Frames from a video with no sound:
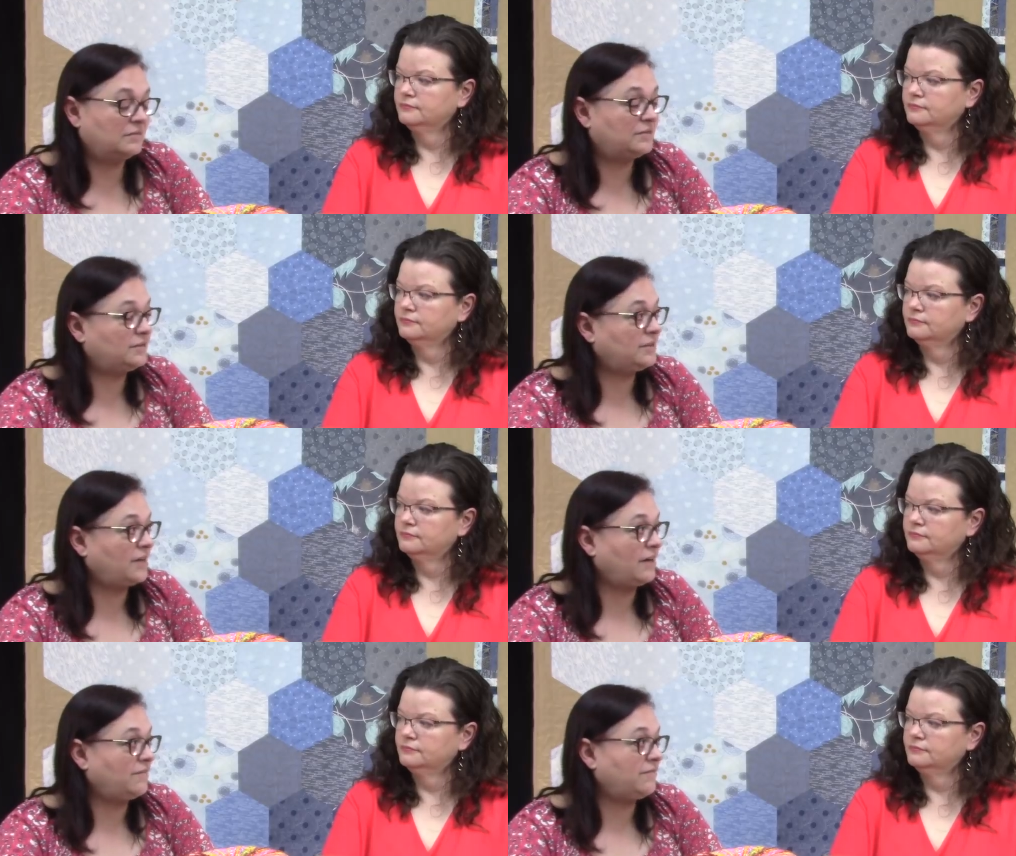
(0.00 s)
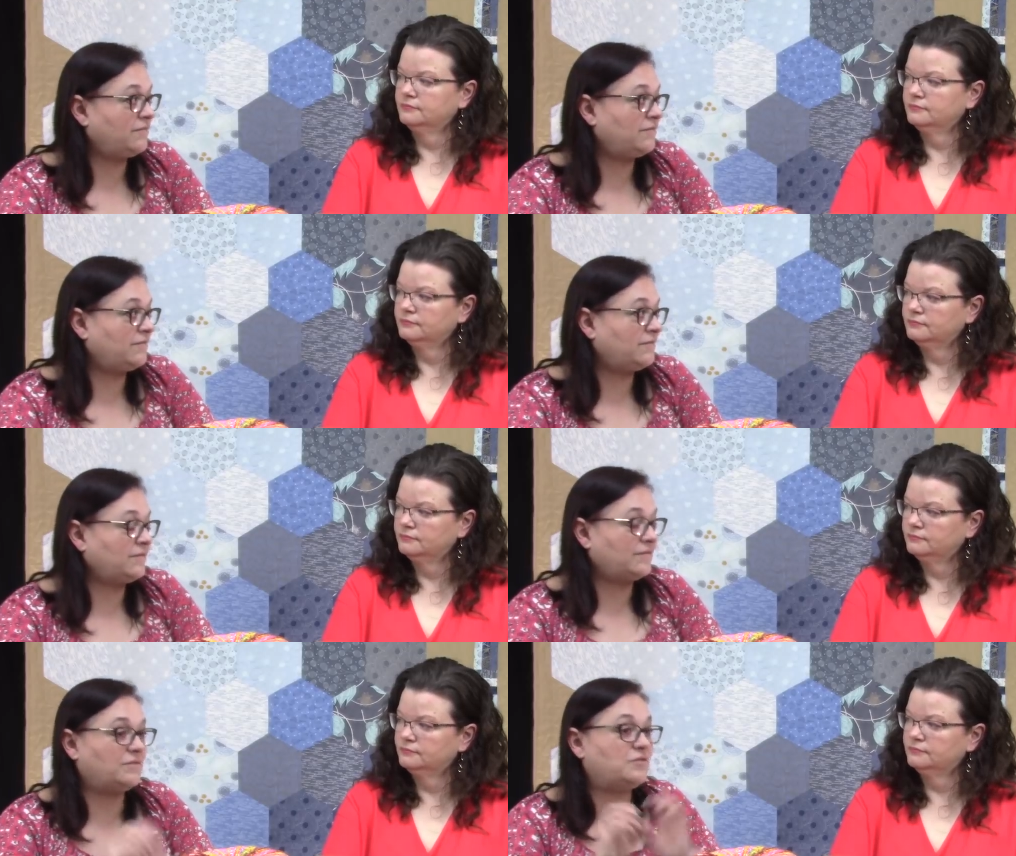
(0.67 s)
Speaker 1: stuff,
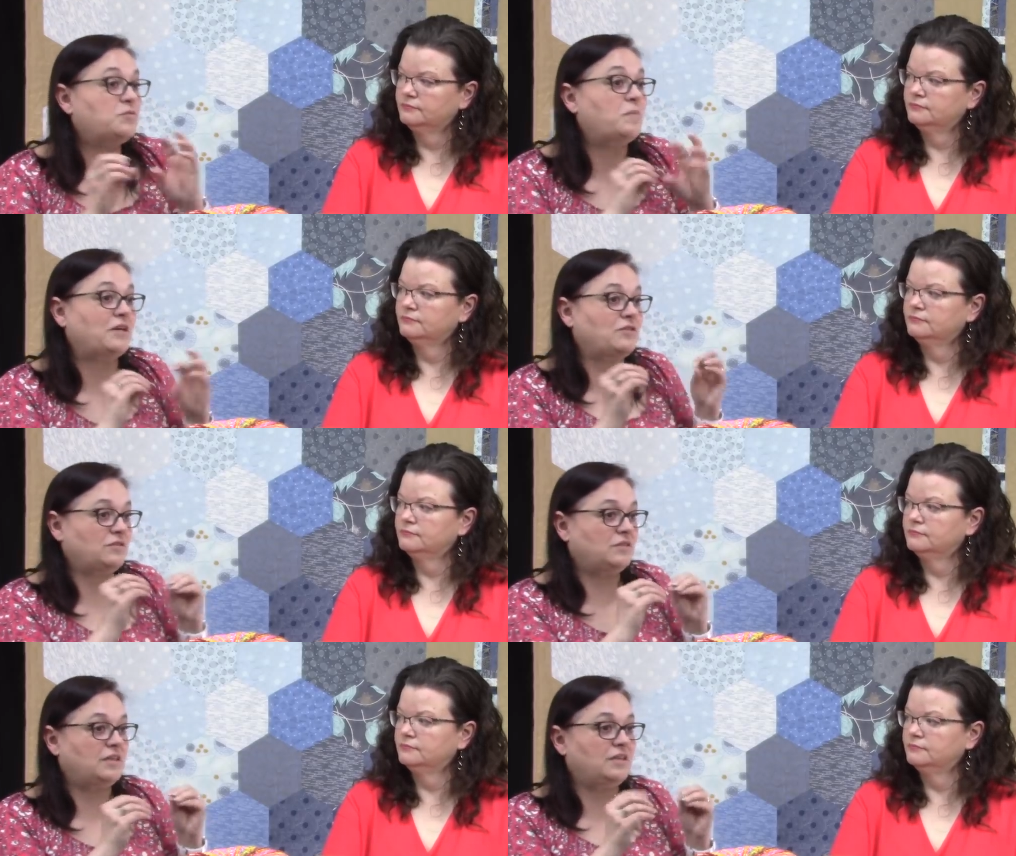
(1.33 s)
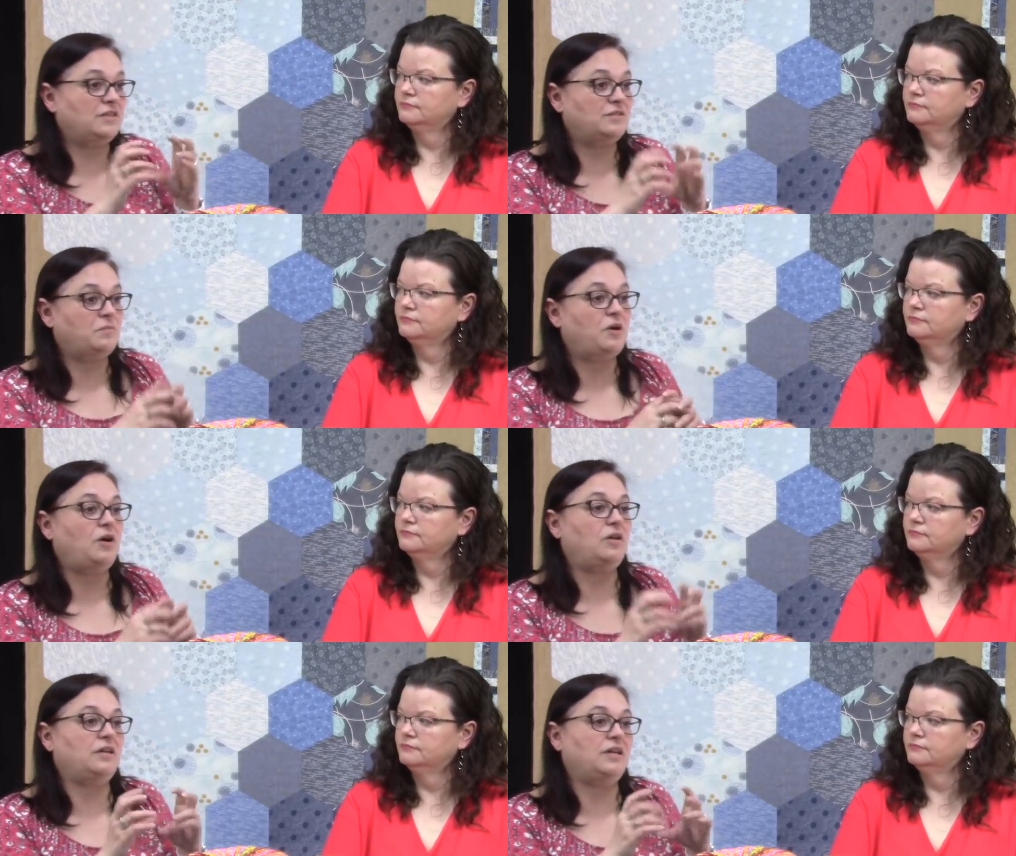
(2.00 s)
specialty,
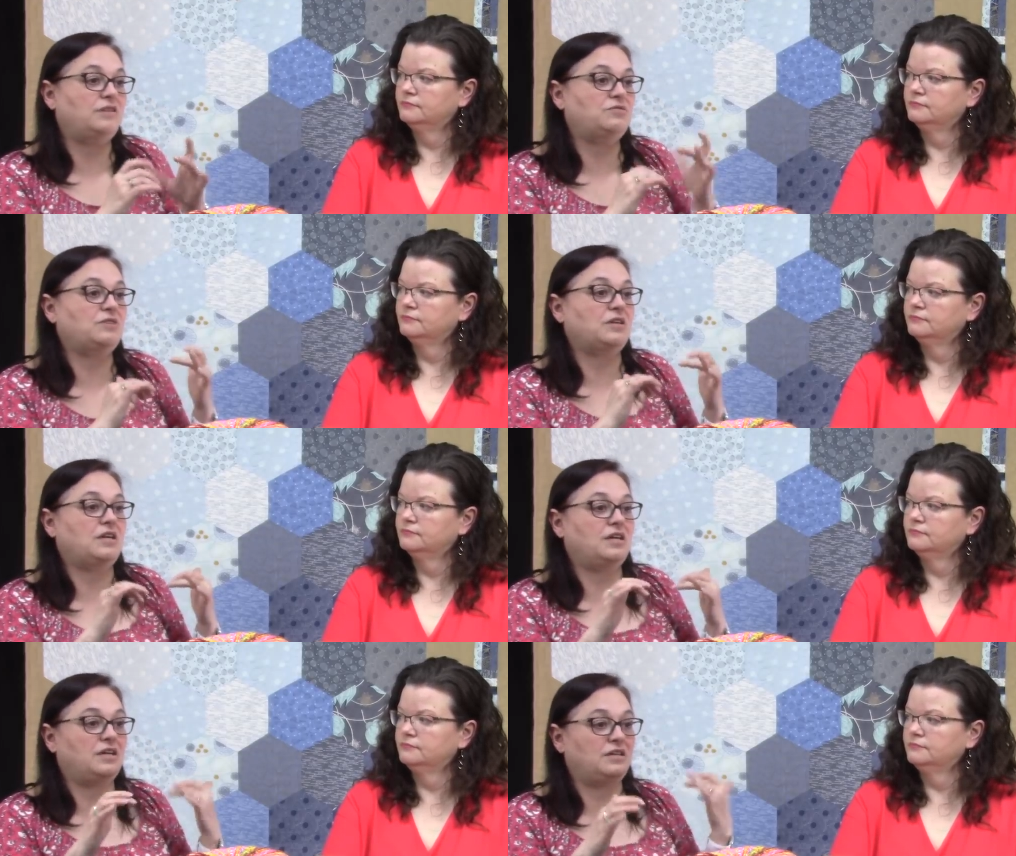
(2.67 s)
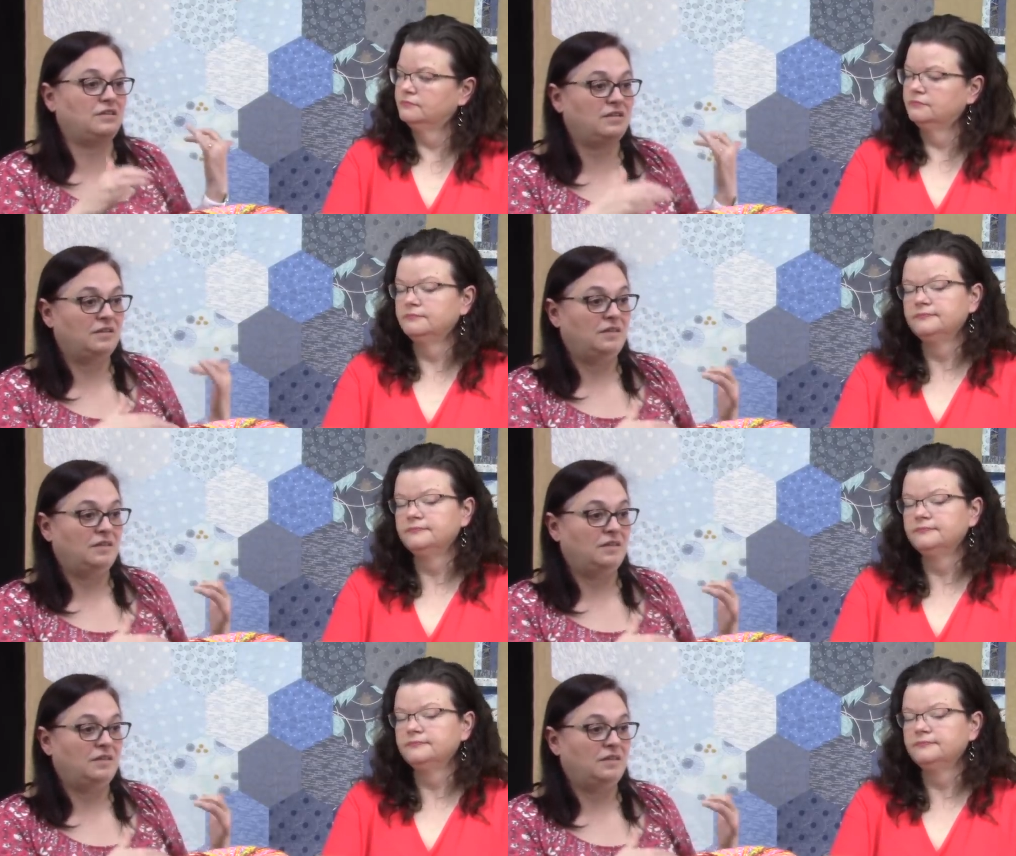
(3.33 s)
small, intricate,